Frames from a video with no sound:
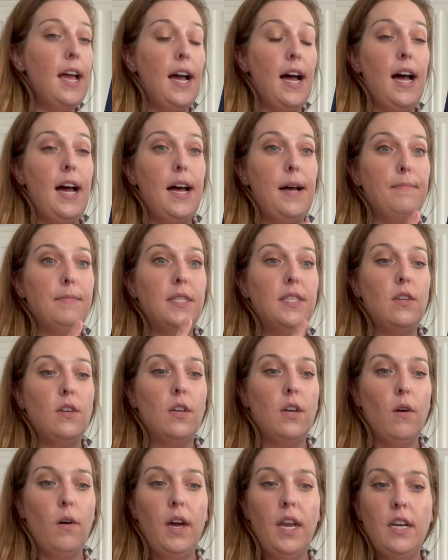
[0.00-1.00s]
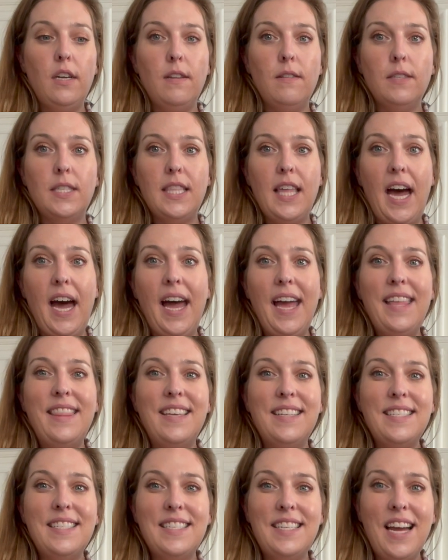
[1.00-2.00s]
Um, so you can go ahead and use that. And
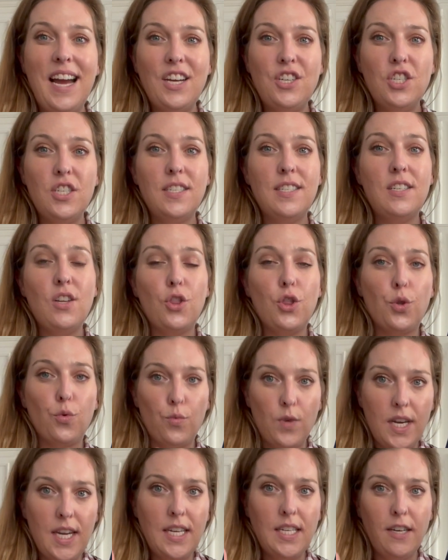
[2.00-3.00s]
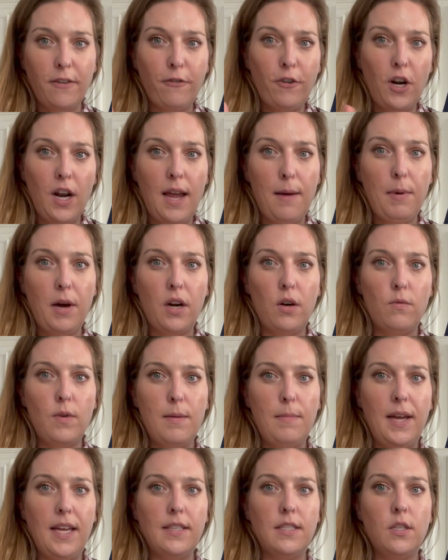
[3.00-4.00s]
this attaches to three different Ibotta
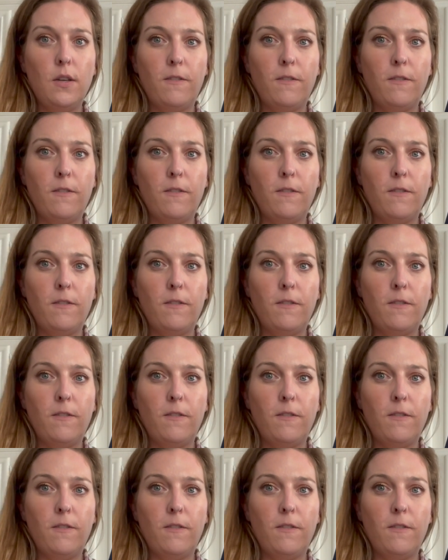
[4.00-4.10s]
rebates.